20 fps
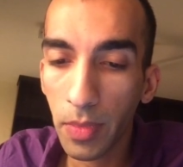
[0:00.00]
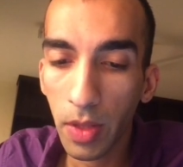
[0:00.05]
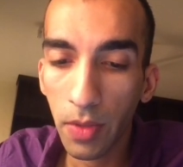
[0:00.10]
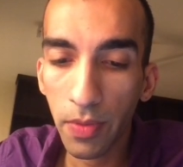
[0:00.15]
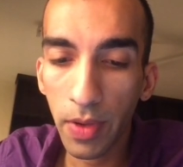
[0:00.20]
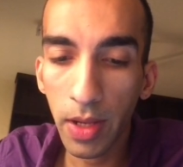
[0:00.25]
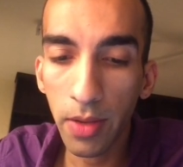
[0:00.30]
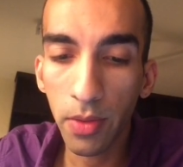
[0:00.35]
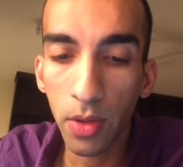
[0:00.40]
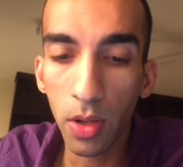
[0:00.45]

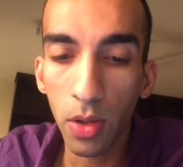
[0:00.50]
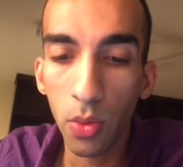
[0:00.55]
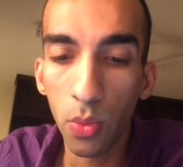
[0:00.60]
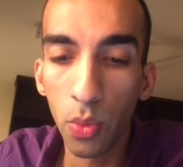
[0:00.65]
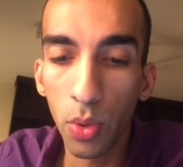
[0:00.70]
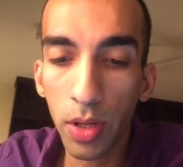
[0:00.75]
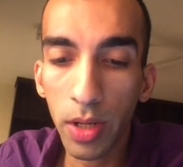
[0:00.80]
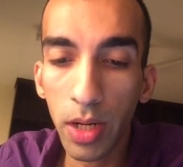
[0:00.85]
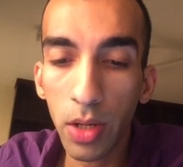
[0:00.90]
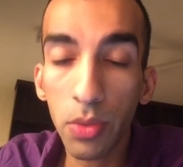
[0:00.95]
5.
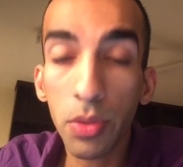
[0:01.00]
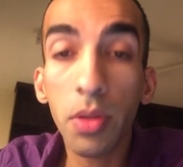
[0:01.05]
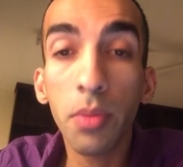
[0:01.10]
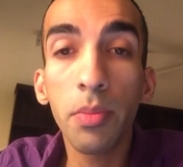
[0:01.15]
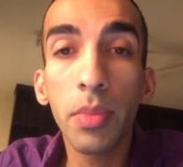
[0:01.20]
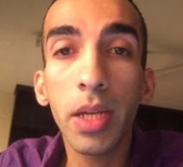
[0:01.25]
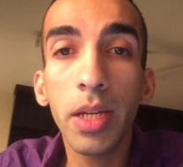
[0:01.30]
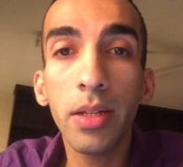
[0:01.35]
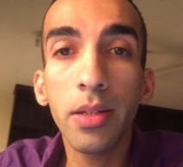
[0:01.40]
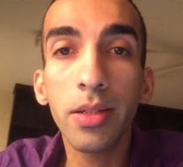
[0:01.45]
Work out the
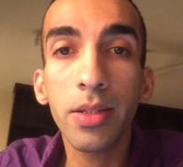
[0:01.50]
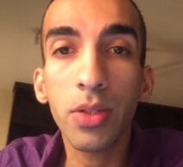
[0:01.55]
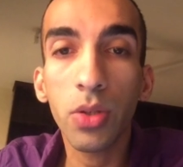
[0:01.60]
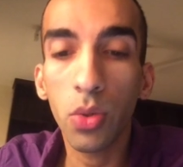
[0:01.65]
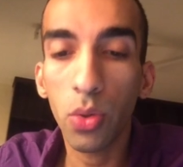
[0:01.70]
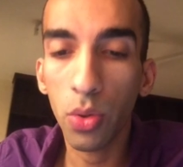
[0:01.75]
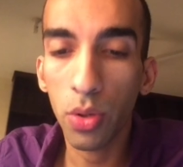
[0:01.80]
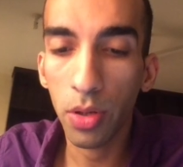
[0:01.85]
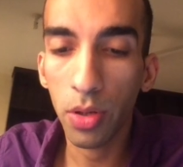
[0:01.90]
mean score.